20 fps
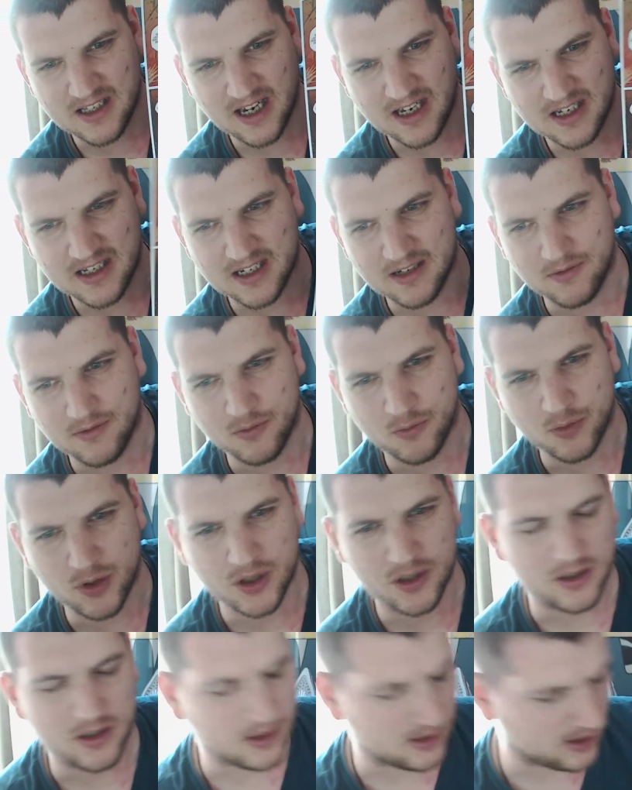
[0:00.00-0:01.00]
desert
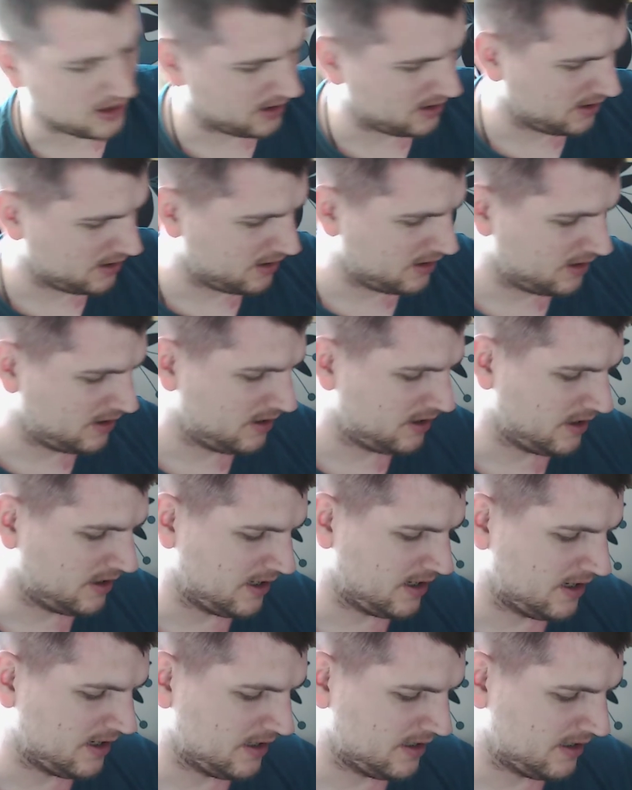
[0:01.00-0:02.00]
world,
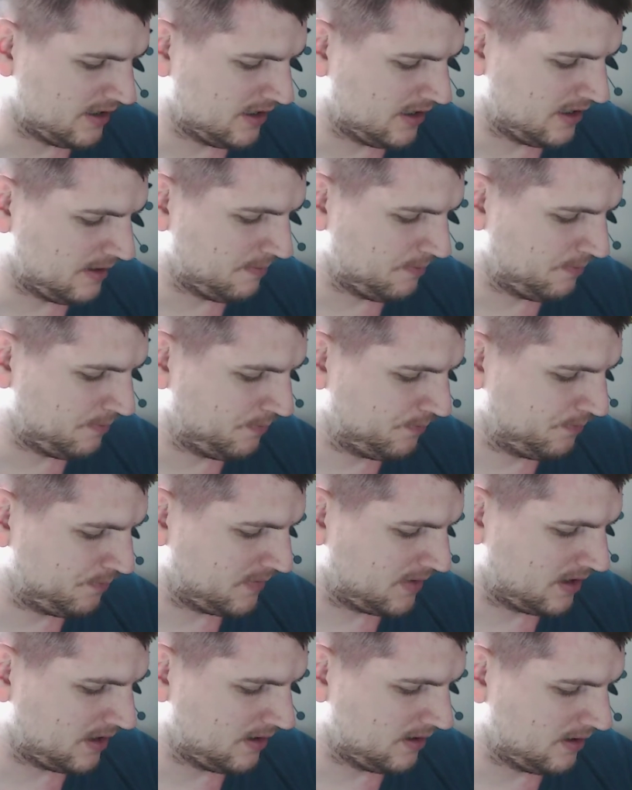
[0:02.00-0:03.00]
and
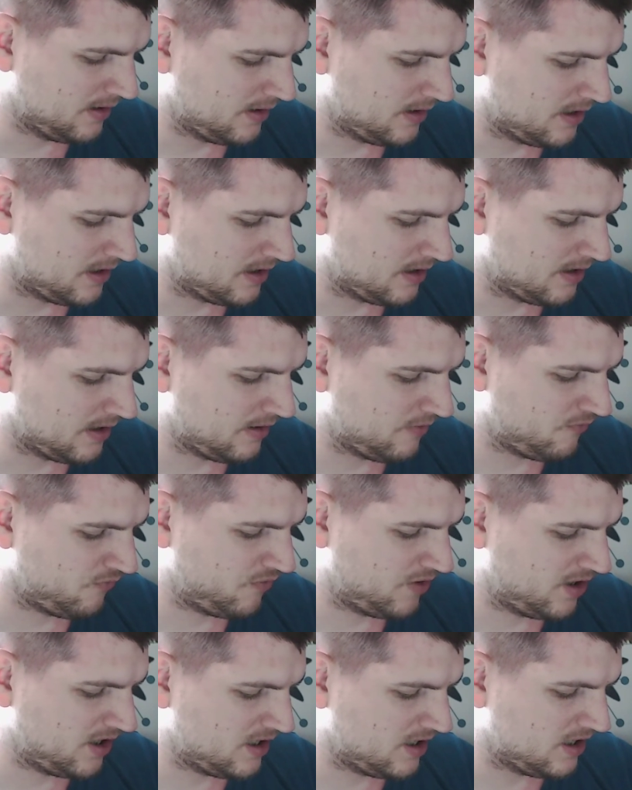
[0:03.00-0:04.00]
yeah, I'm
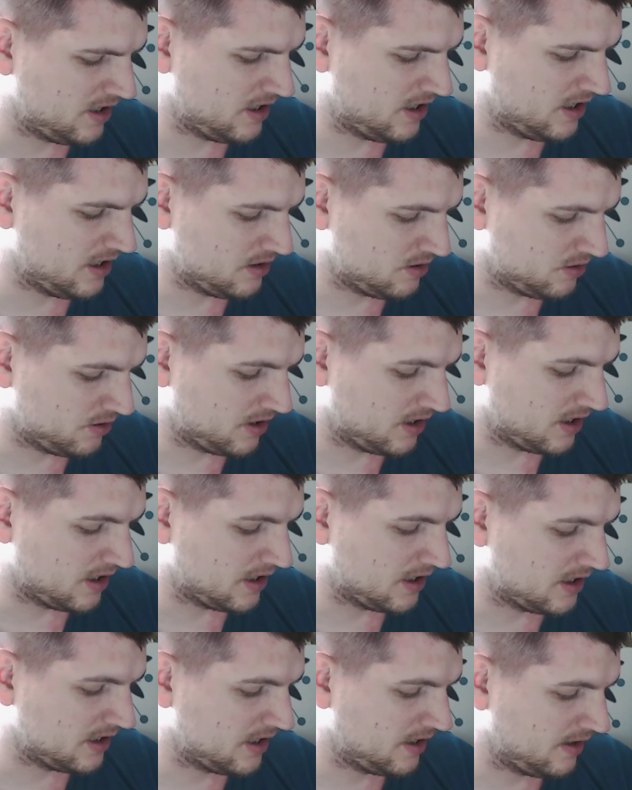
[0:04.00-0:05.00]
really enjoying
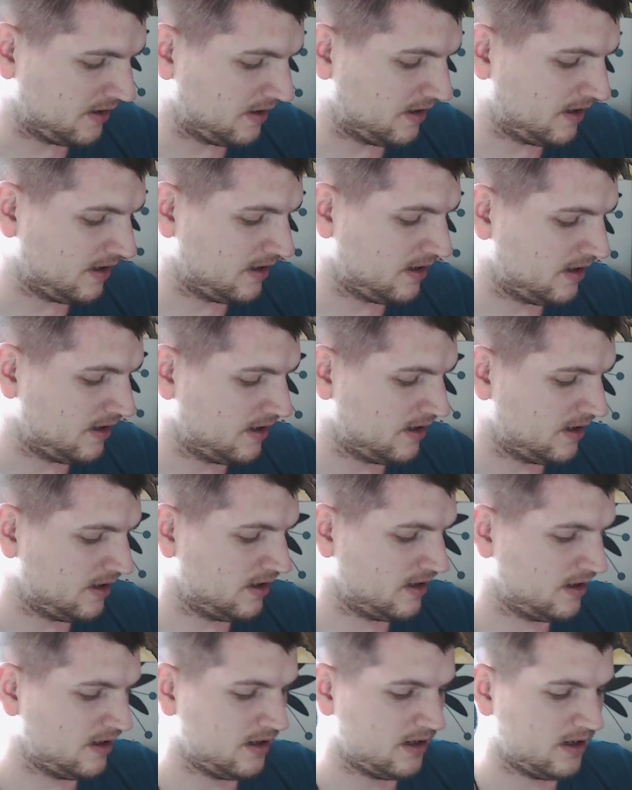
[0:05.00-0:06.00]
it.
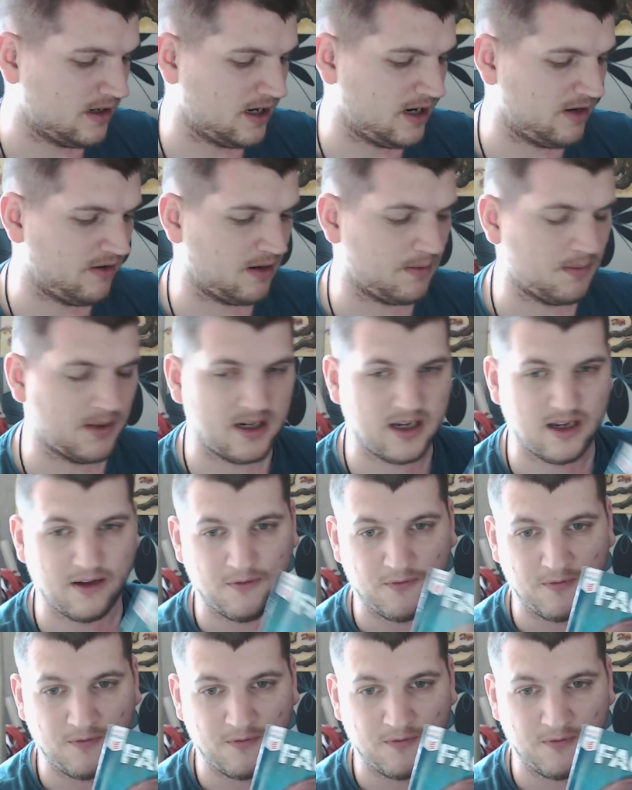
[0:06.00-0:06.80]
I recommend that